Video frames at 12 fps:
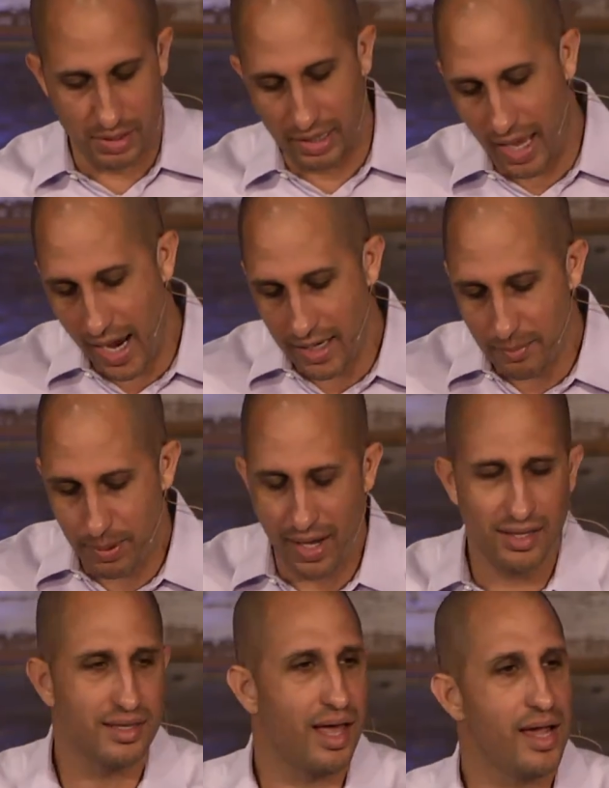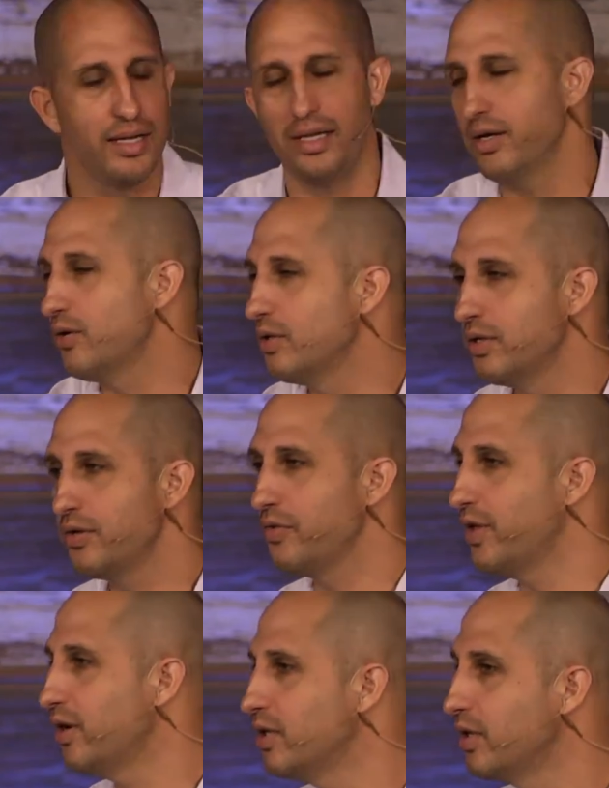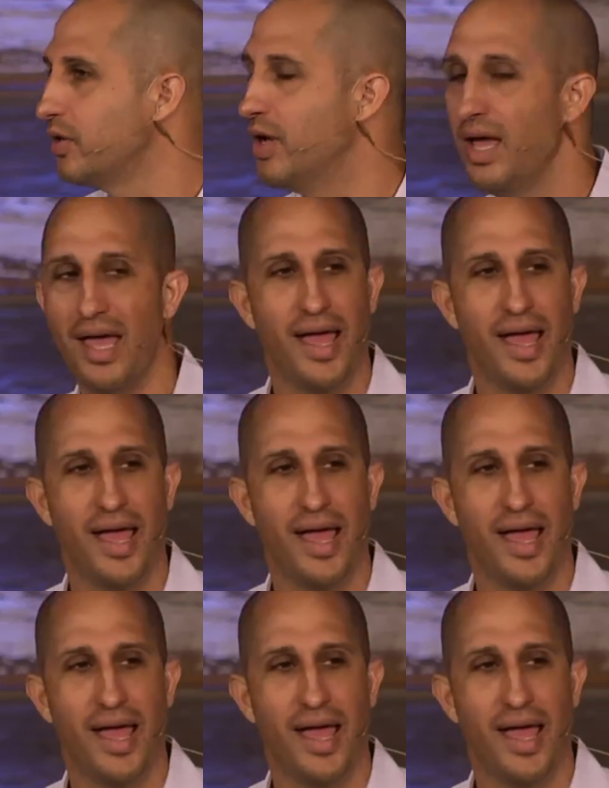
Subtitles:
line upon line, here a little, there a little.